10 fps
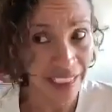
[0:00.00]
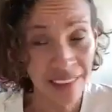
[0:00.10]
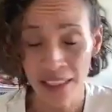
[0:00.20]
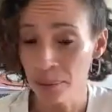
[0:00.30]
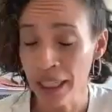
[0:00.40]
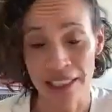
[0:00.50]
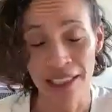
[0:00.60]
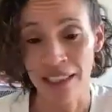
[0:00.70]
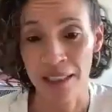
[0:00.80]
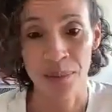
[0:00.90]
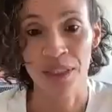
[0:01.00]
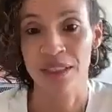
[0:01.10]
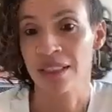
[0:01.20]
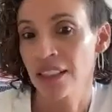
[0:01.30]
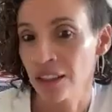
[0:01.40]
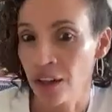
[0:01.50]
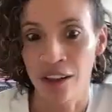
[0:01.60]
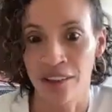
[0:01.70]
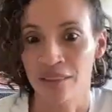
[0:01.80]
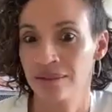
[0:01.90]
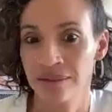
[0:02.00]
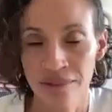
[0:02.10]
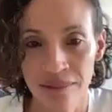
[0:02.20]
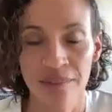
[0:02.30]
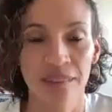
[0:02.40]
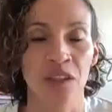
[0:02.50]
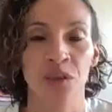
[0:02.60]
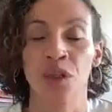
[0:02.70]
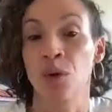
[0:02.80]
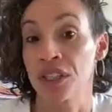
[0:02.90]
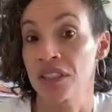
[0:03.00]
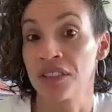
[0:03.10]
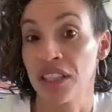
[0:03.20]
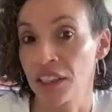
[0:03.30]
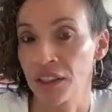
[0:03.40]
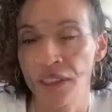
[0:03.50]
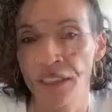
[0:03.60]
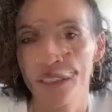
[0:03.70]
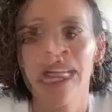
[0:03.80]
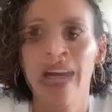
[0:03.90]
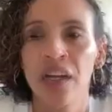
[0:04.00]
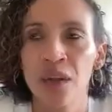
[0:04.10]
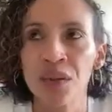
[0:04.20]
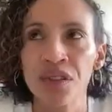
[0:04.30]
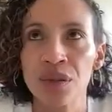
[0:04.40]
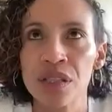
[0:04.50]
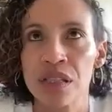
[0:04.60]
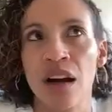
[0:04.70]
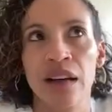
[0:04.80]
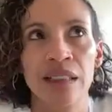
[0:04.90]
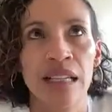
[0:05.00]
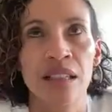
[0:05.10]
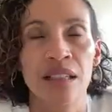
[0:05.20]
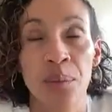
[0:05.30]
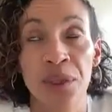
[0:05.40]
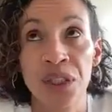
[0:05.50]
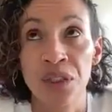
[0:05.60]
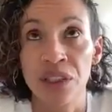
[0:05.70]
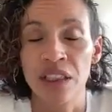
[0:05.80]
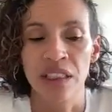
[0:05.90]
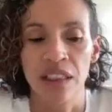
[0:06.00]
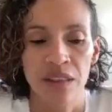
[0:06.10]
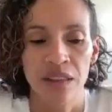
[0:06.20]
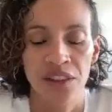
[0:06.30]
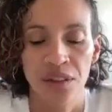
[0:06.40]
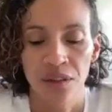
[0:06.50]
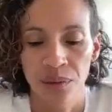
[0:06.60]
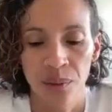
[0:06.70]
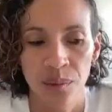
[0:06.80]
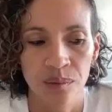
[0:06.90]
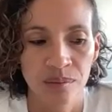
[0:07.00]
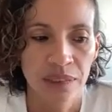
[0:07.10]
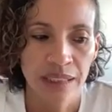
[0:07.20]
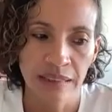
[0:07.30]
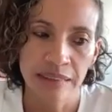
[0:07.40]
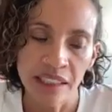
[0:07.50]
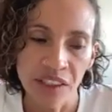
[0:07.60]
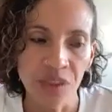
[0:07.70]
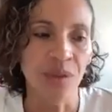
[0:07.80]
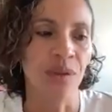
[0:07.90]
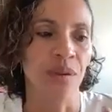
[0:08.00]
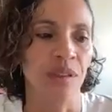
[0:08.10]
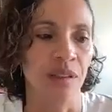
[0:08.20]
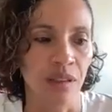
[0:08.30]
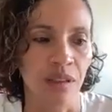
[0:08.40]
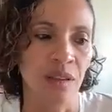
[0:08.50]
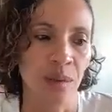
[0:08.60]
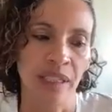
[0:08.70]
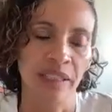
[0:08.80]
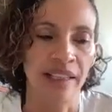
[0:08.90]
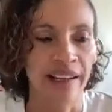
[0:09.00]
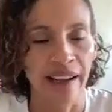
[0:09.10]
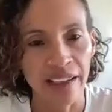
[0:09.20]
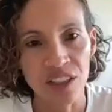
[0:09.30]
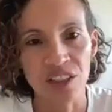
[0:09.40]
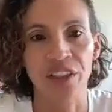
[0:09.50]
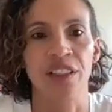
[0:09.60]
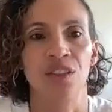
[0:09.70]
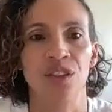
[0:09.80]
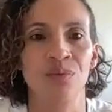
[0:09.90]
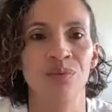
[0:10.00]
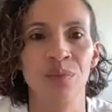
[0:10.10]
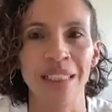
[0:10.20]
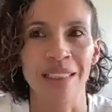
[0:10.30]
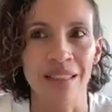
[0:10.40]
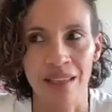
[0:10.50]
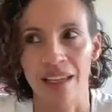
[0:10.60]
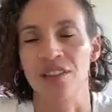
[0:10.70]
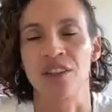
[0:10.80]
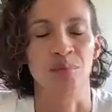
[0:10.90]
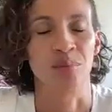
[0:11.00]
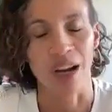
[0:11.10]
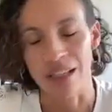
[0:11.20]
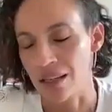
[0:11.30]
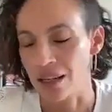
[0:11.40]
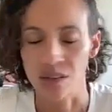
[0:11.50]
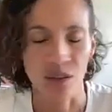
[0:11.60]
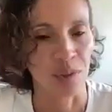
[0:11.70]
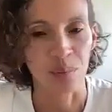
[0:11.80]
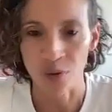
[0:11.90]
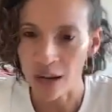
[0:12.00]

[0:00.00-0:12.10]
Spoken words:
likely many times along, the course of their careers. I also saw it as an opportunity to continue along the way that I had started to really center process over